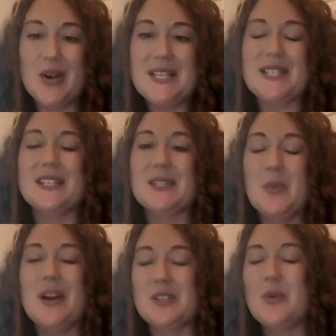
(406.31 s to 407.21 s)
crisis
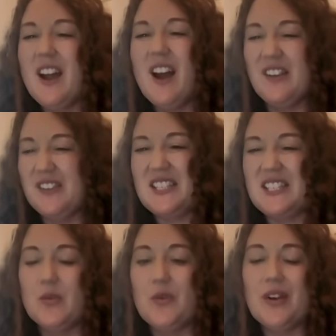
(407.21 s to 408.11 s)
and why it's quite hard to
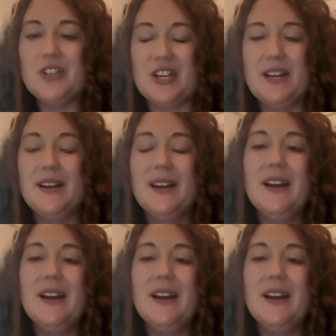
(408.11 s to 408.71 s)
deal with Russia.